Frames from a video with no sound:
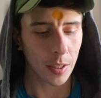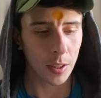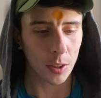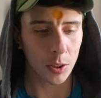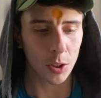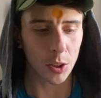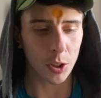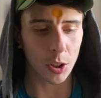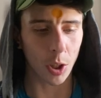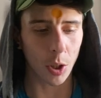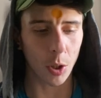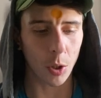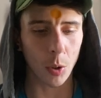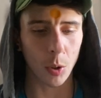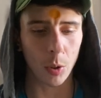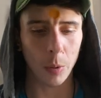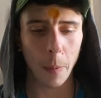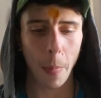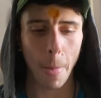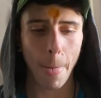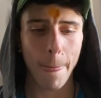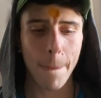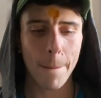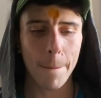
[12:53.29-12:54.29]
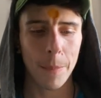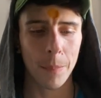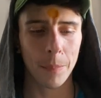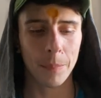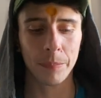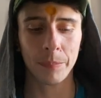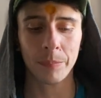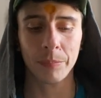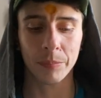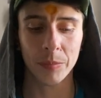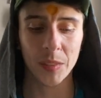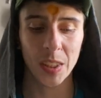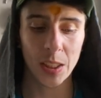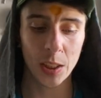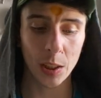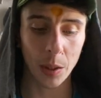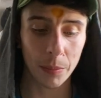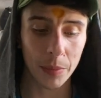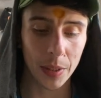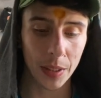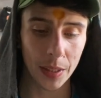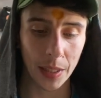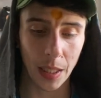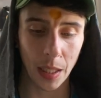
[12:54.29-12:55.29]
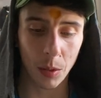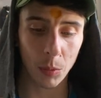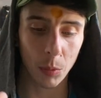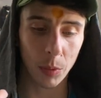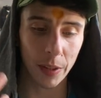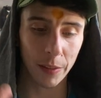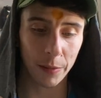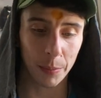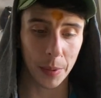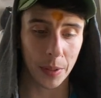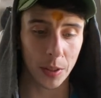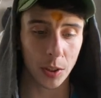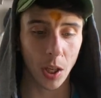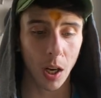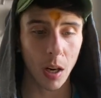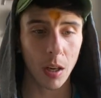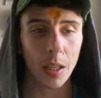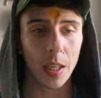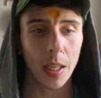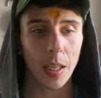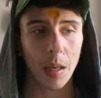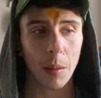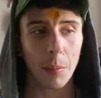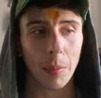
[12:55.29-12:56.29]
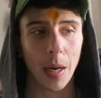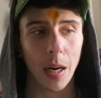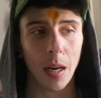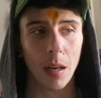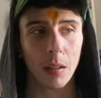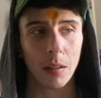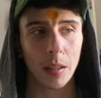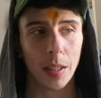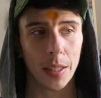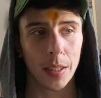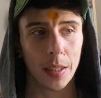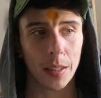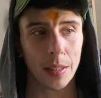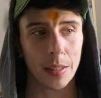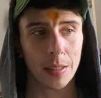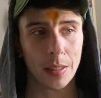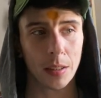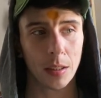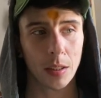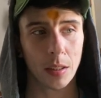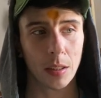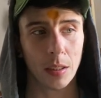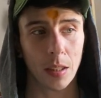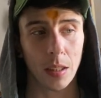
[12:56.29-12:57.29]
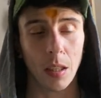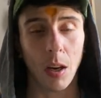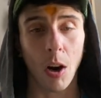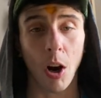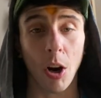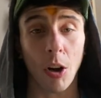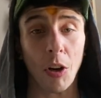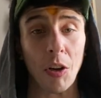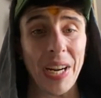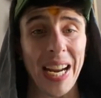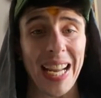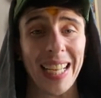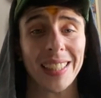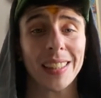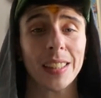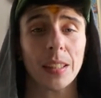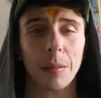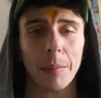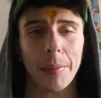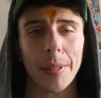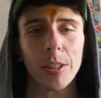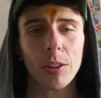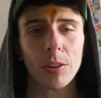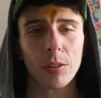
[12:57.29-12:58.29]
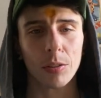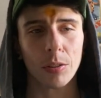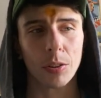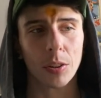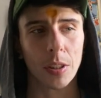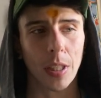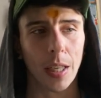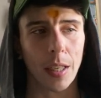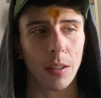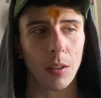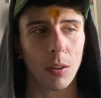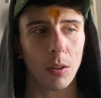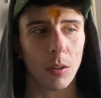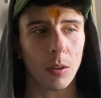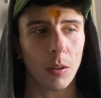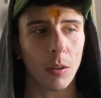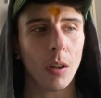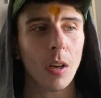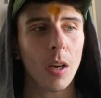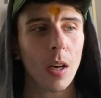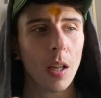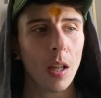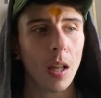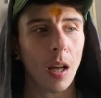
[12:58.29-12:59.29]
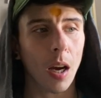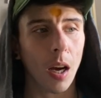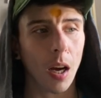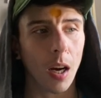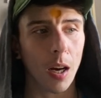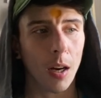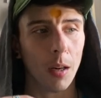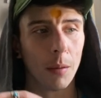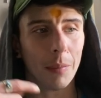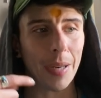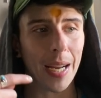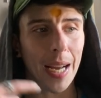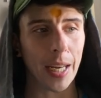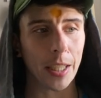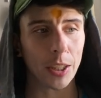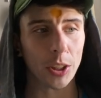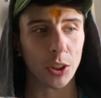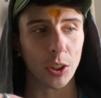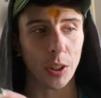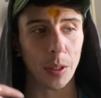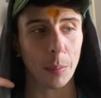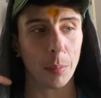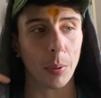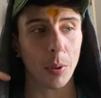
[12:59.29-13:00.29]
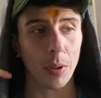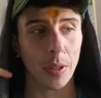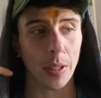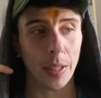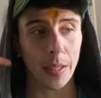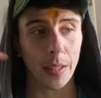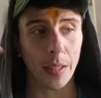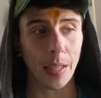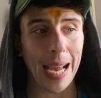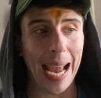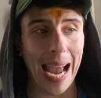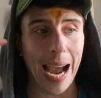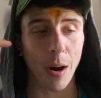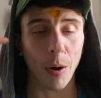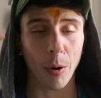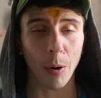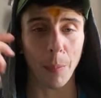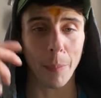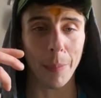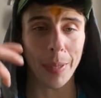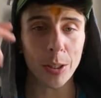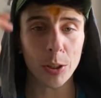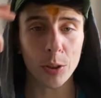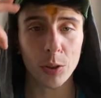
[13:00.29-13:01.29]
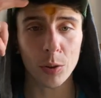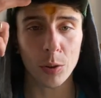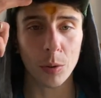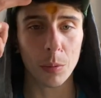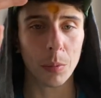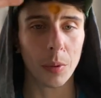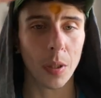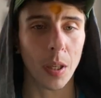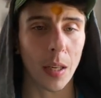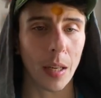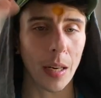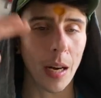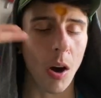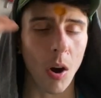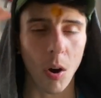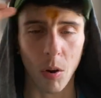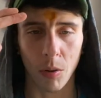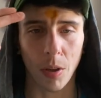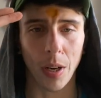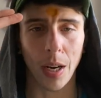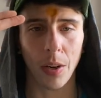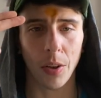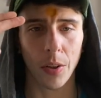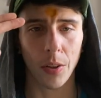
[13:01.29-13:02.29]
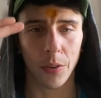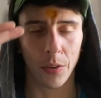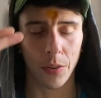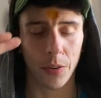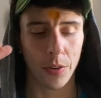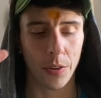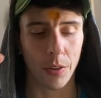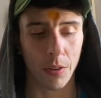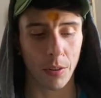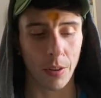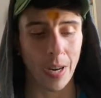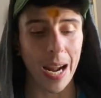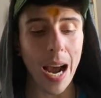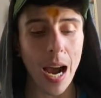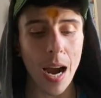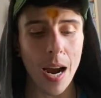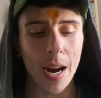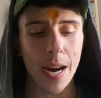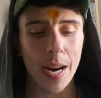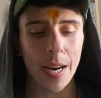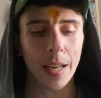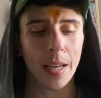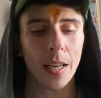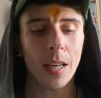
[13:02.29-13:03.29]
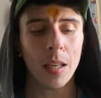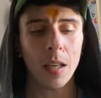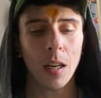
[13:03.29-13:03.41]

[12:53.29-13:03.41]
So something that we've been talking about is our next menstrual cycle, actually putting our menstrual blood on our third eye,